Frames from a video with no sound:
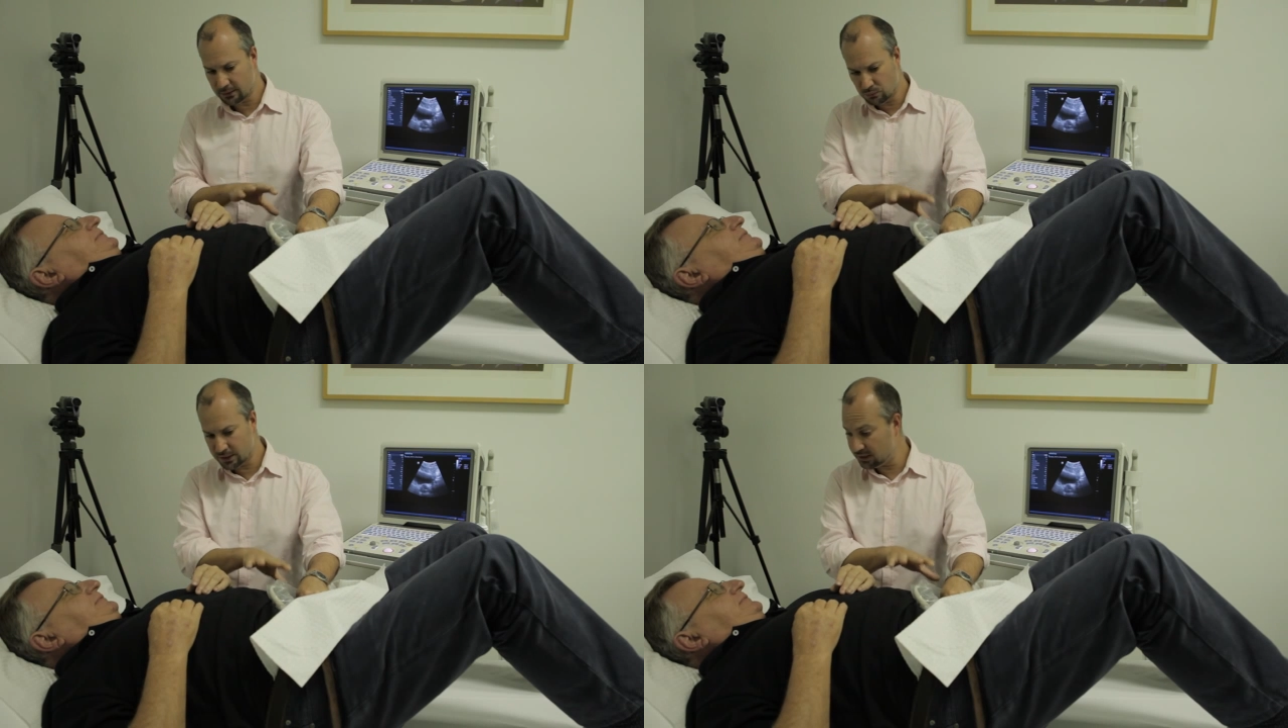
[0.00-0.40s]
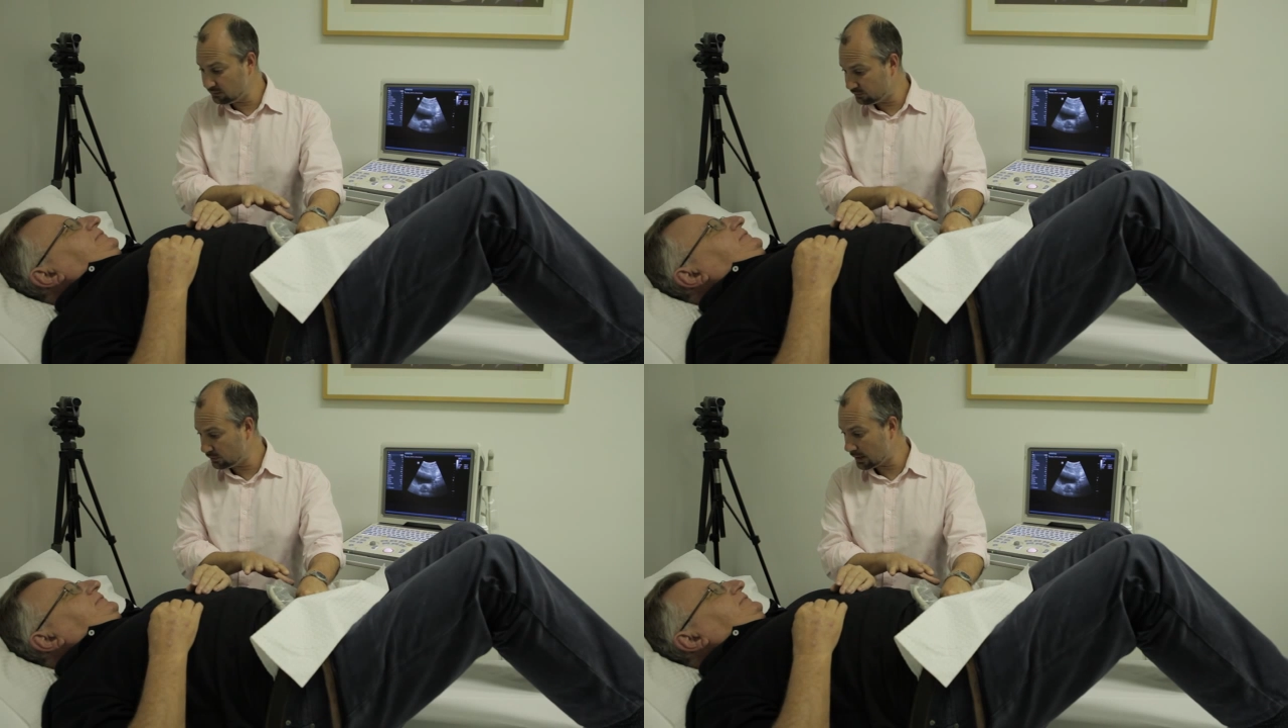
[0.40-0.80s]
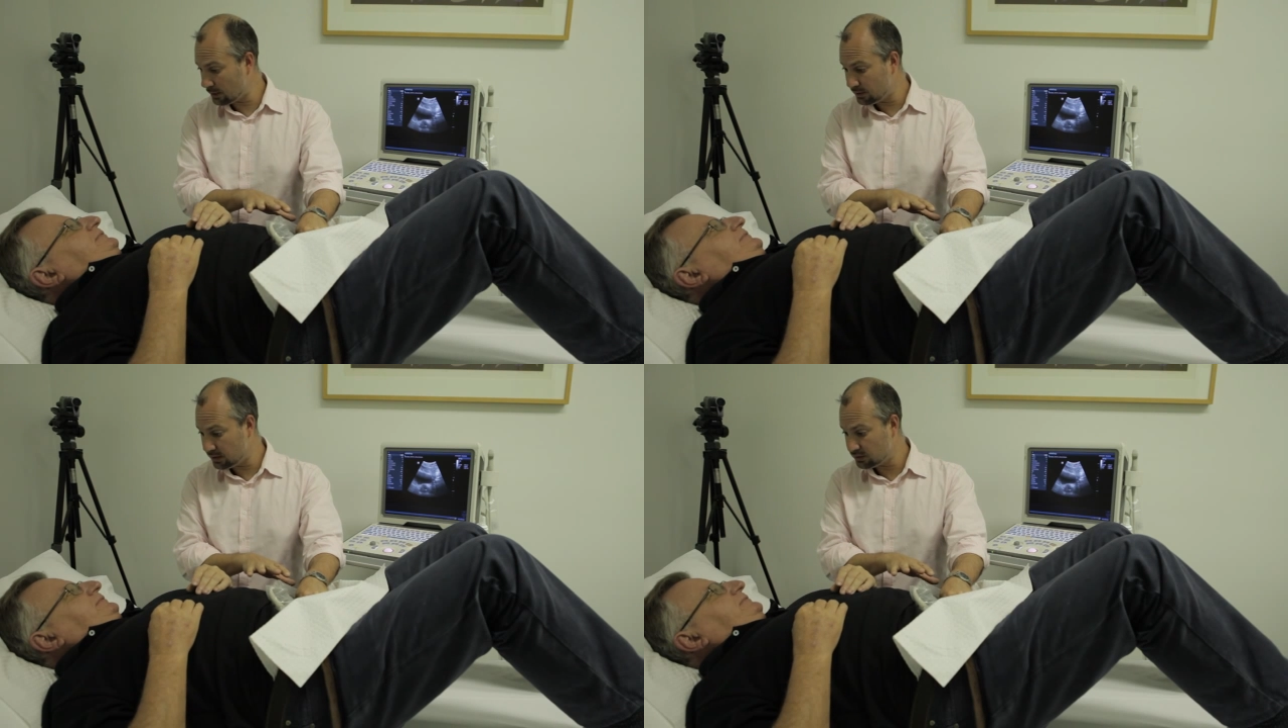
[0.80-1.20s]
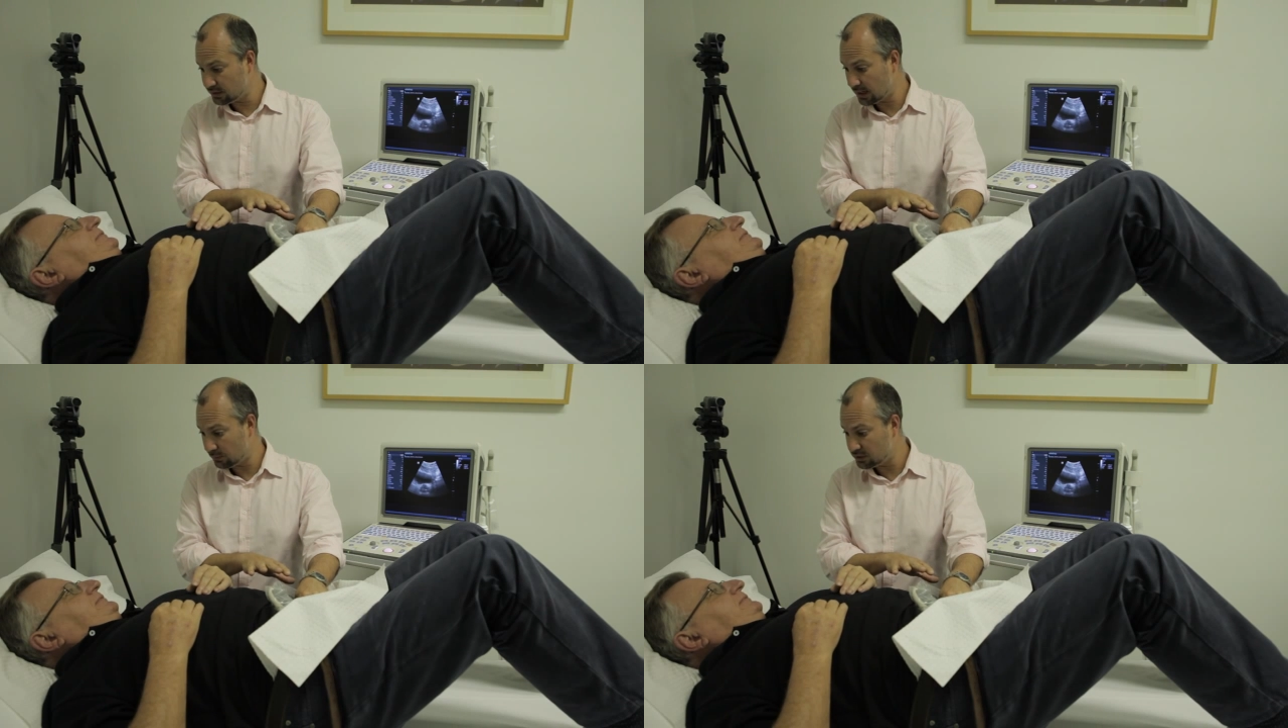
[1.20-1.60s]
And we didn't feel that with you
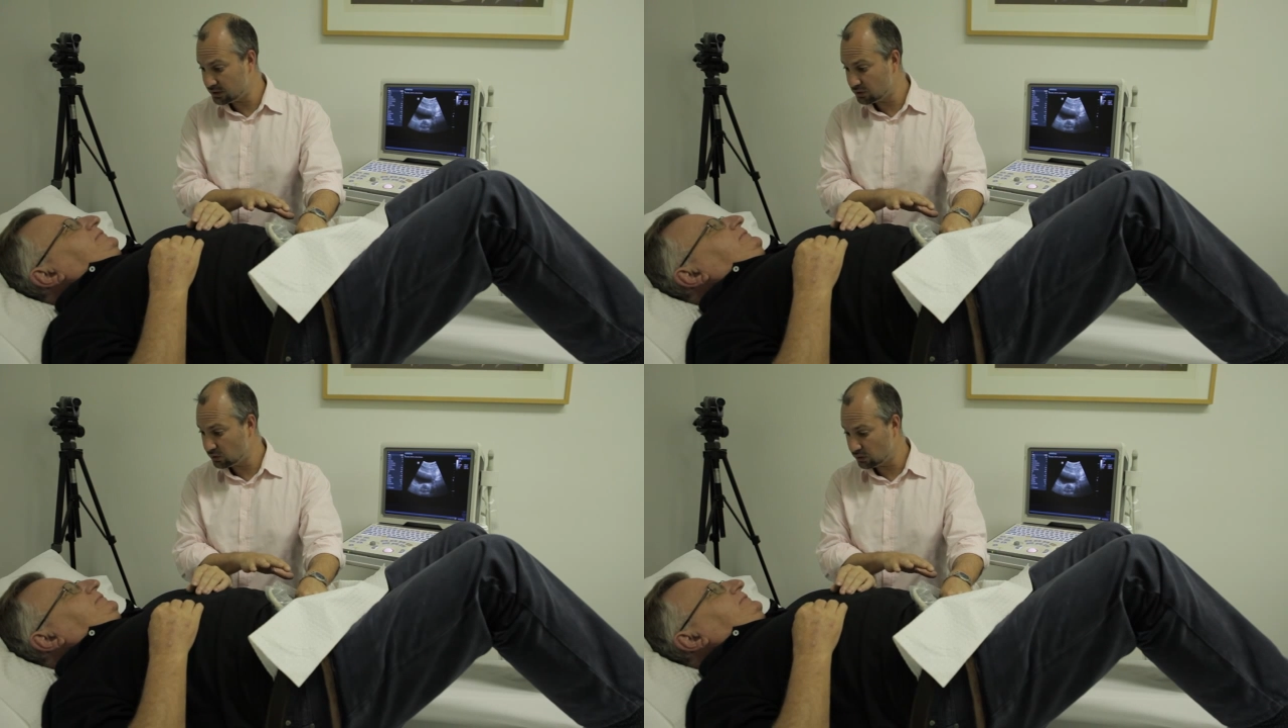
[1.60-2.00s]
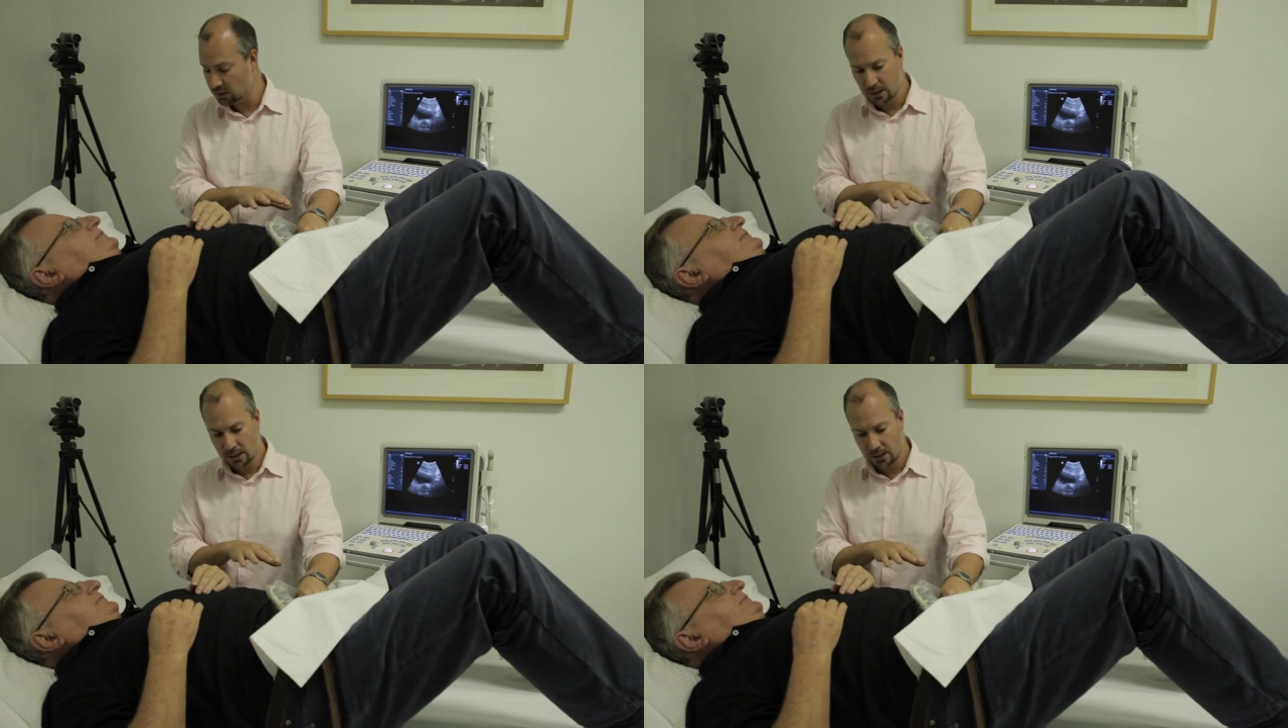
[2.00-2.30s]
today, which is good.